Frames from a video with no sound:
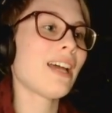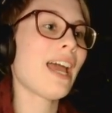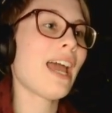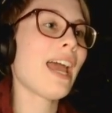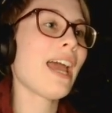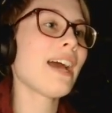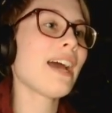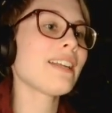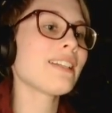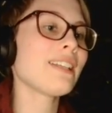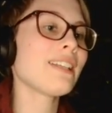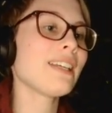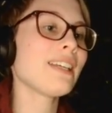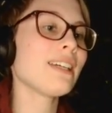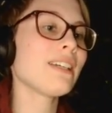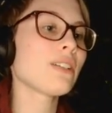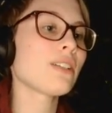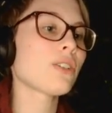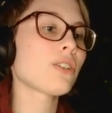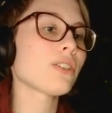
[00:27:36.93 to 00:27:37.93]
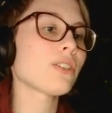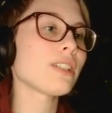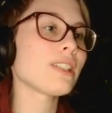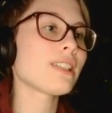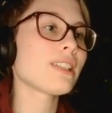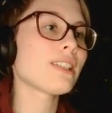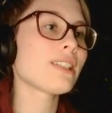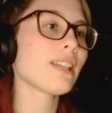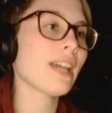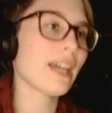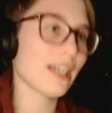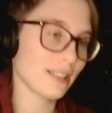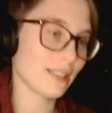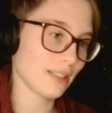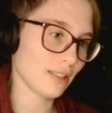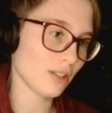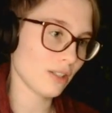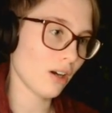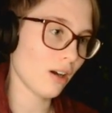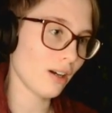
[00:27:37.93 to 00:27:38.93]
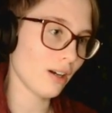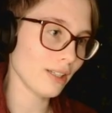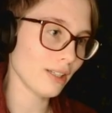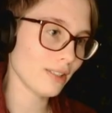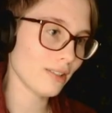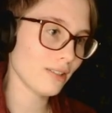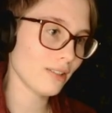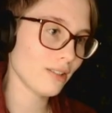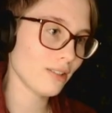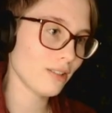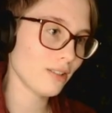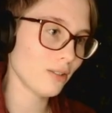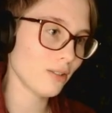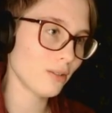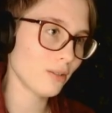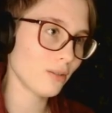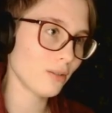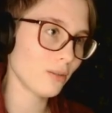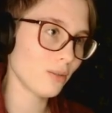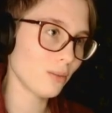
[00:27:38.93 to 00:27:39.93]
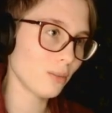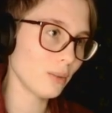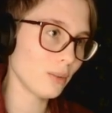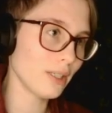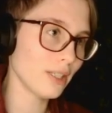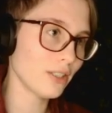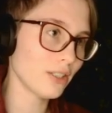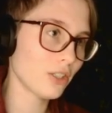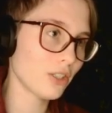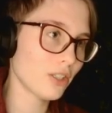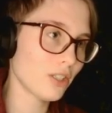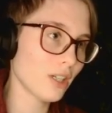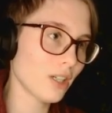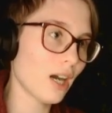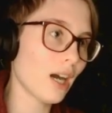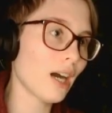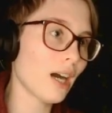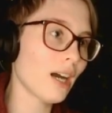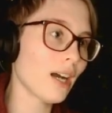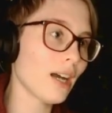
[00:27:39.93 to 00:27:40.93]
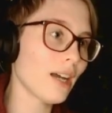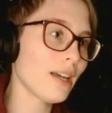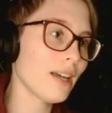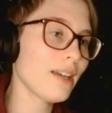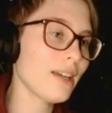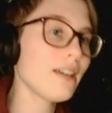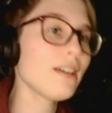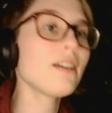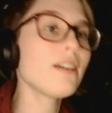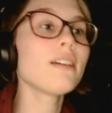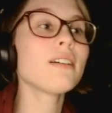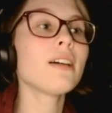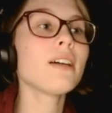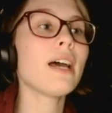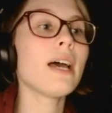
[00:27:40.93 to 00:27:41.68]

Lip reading: And the increased exit cost, which I